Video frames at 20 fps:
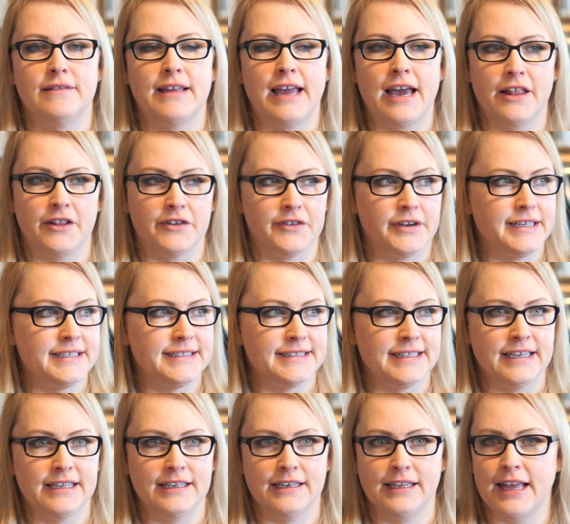Calories
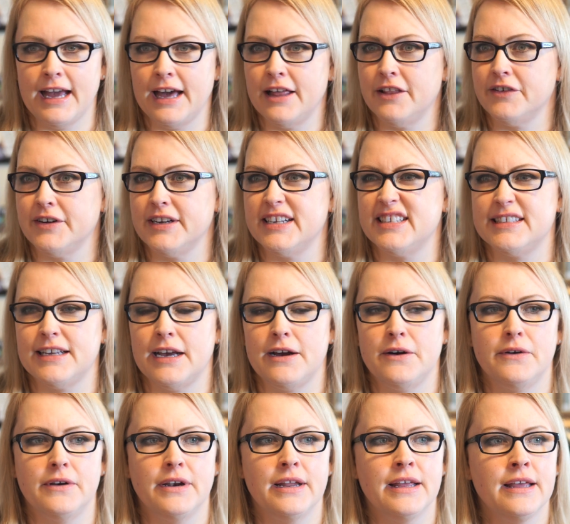in, calories
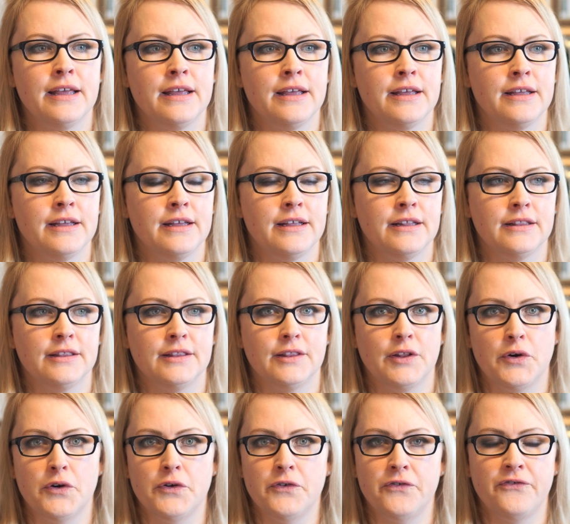out,
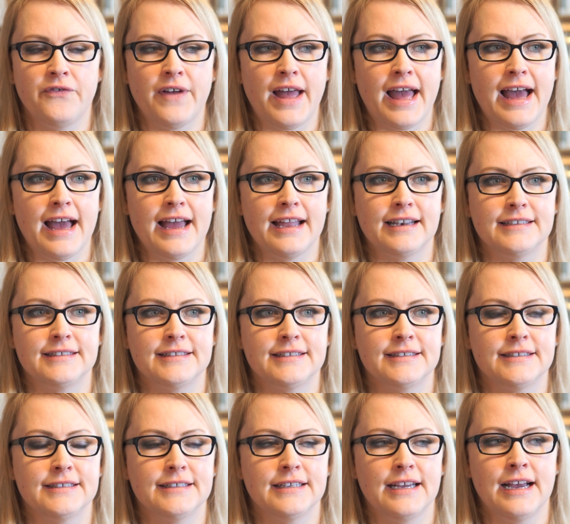low
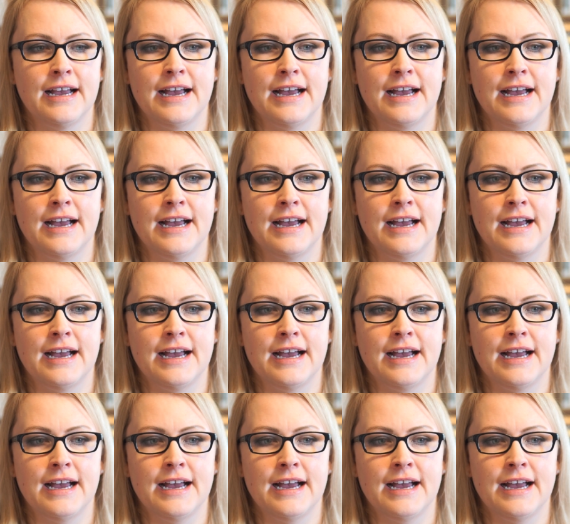fat,